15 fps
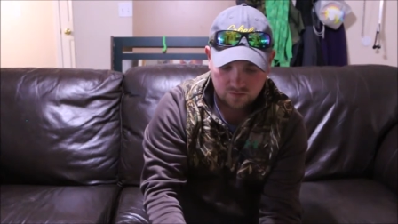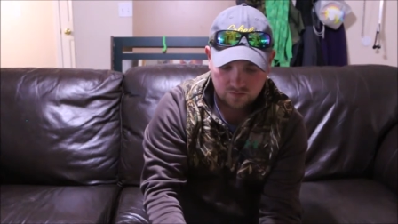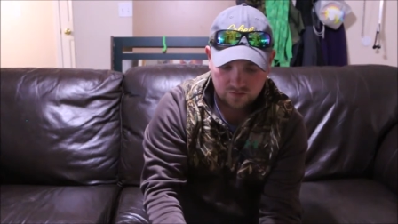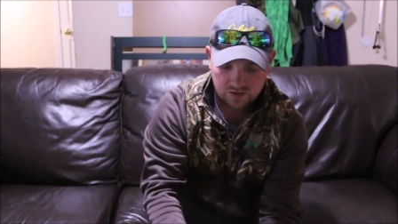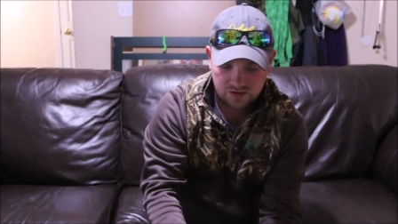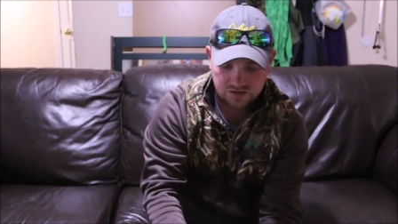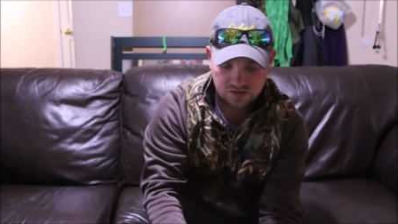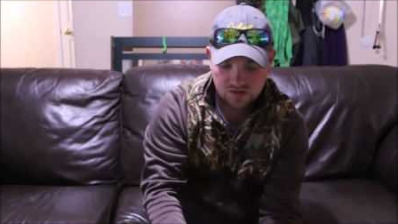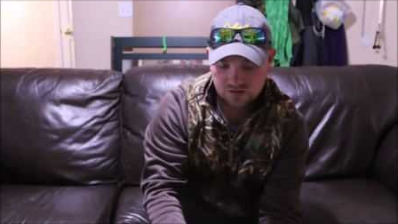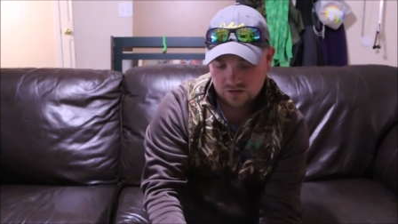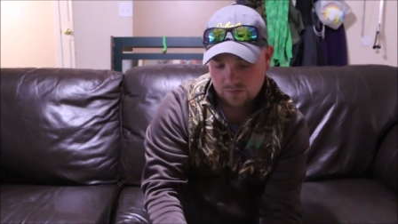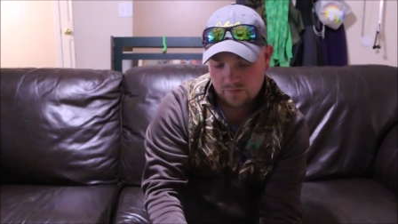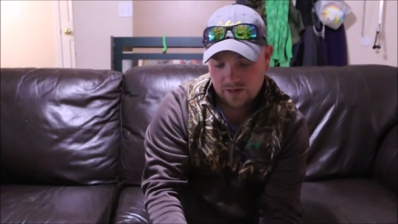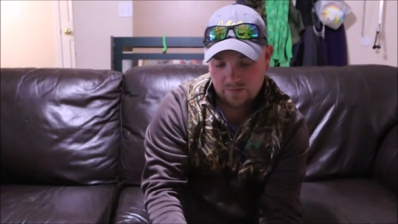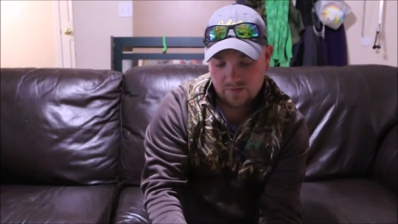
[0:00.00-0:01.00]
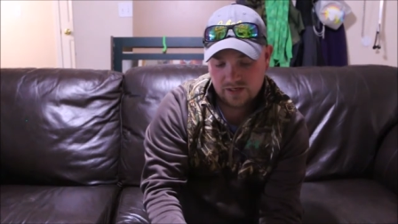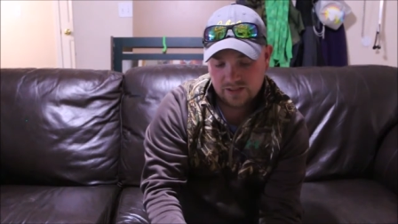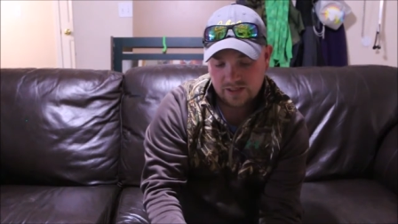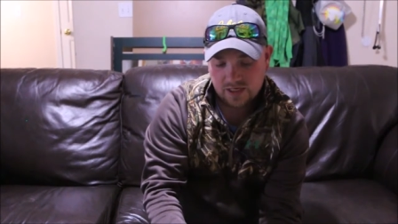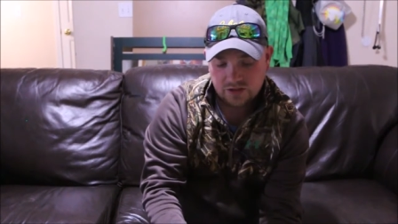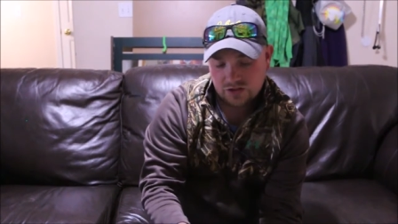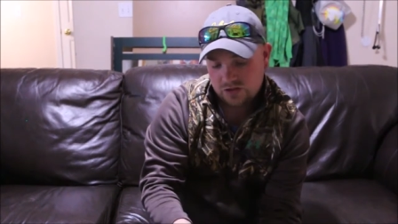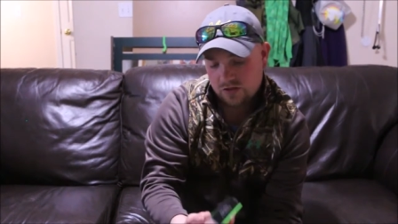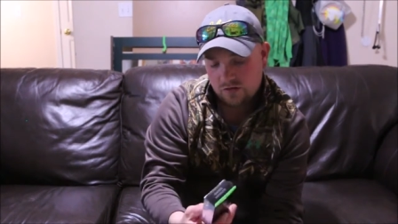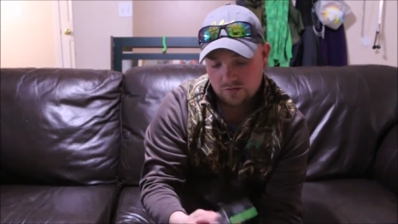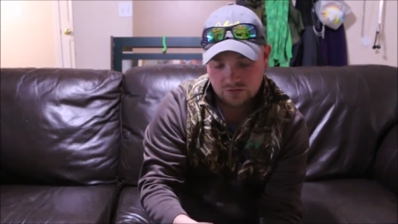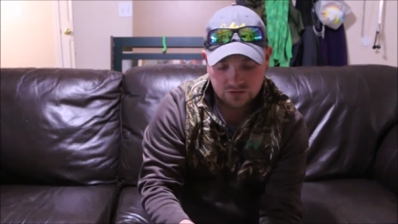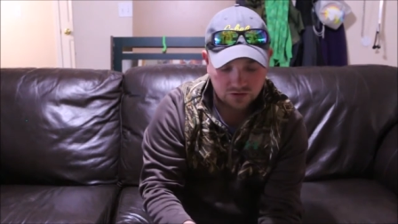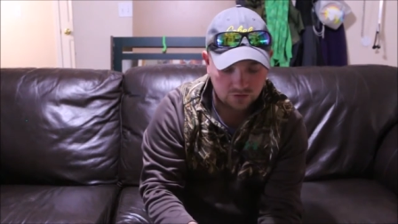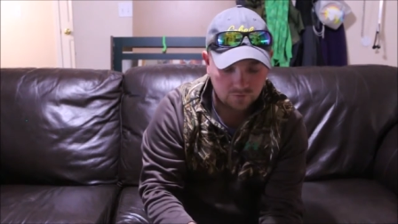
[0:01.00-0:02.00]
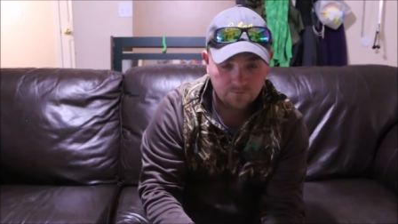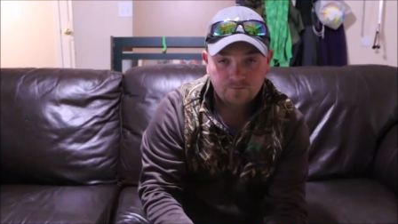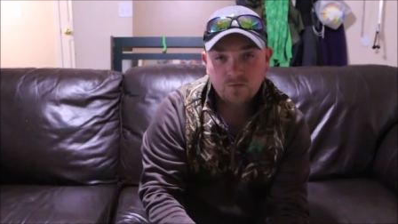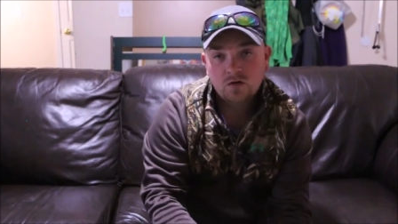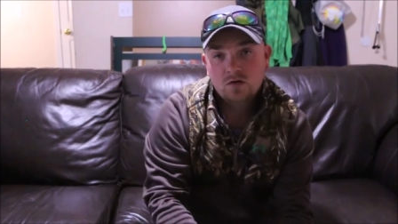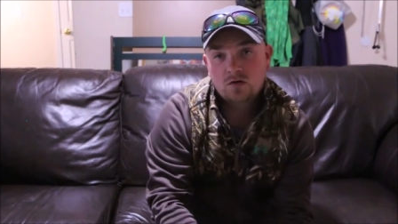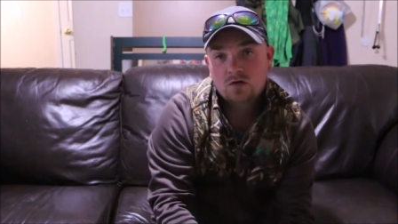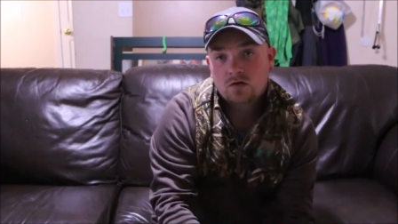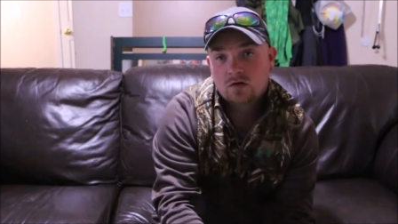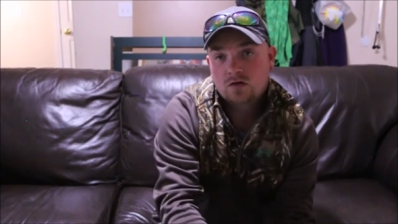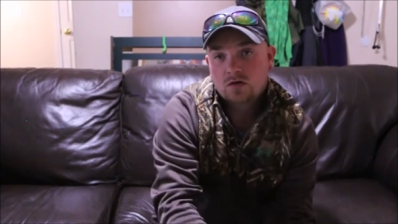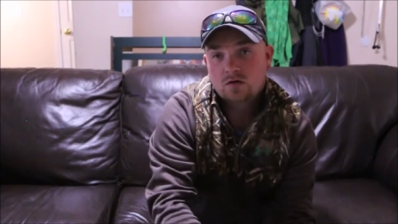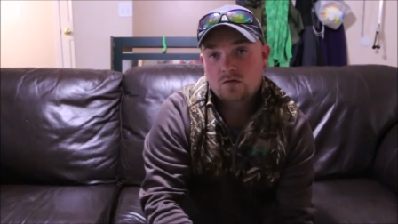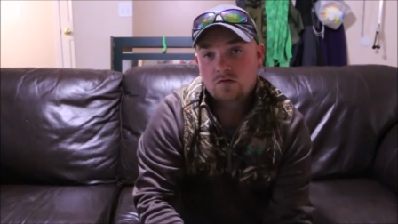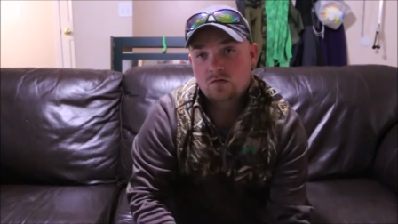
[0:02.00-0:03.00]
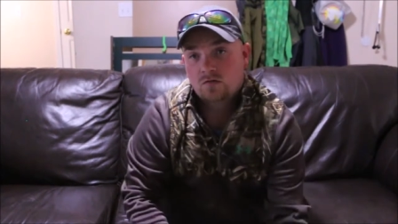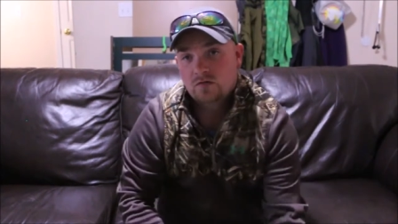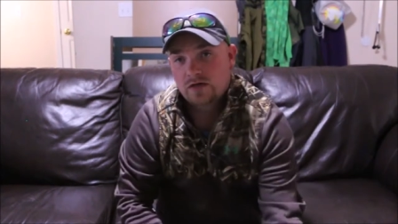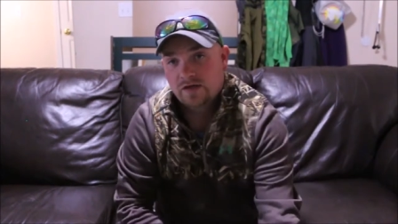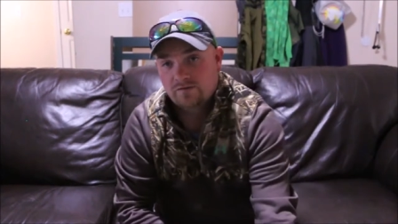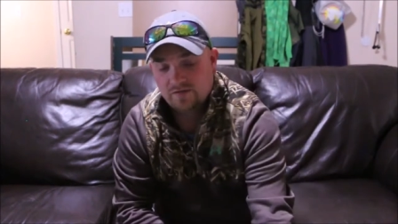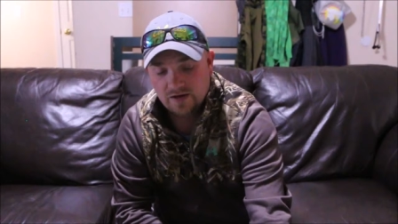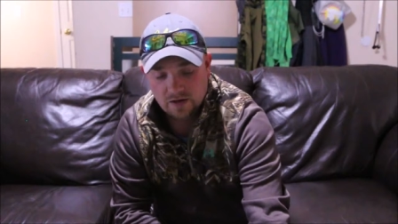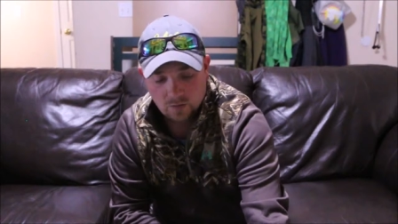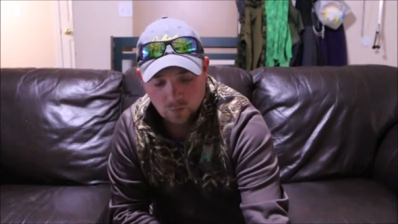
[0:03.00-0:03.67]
And it's also made by Ketchco, so we'll give that a